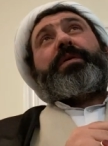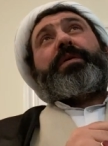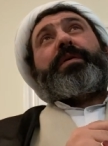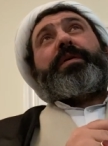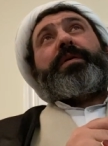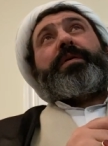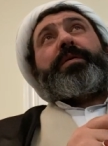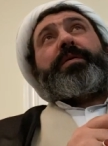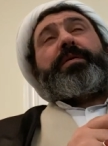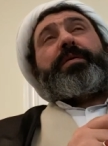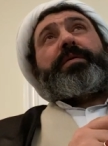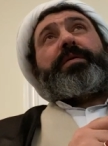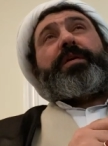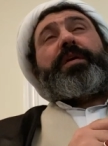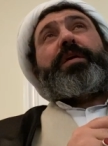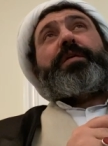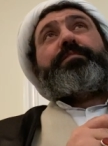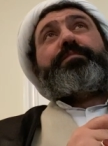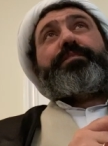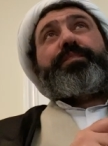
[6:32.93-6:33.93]
uh,
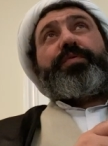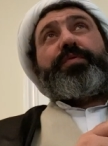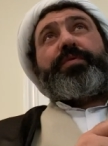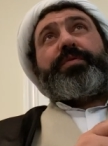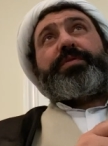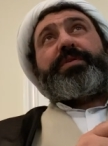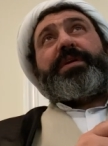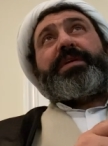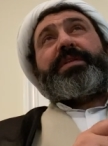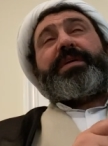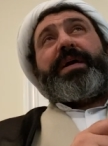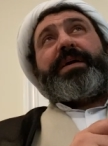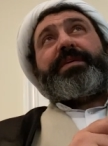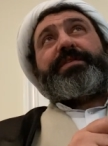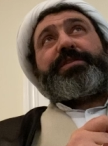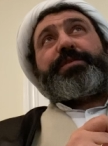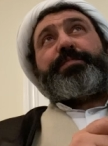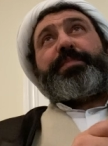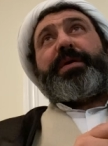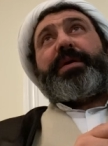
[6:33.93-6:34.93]
important
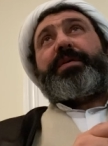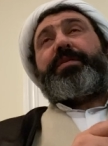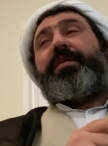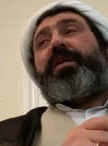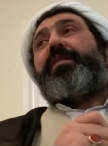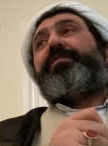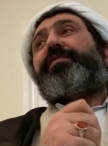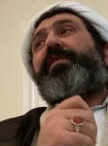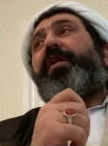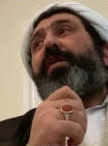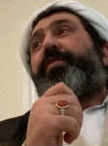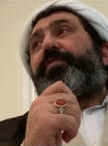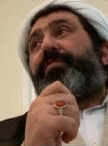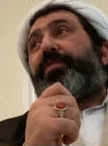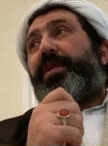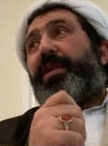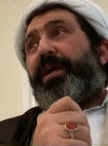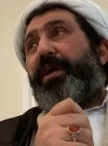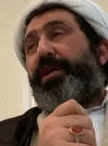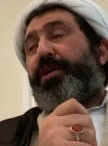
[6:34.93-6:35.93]
aspect of our
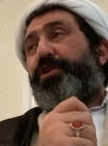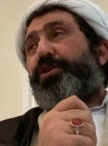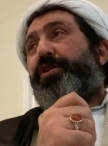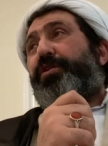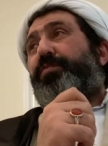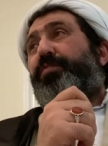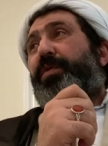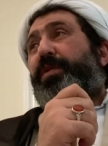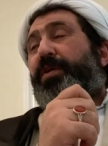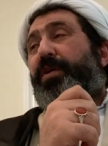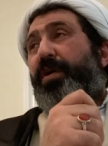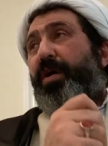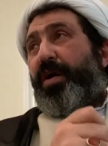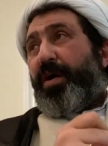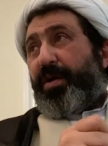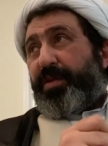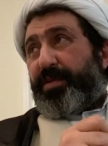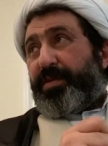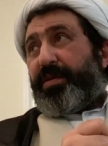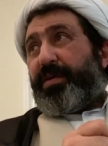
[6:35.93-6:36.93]
relation with
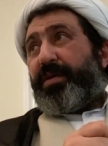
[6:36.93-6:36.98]
God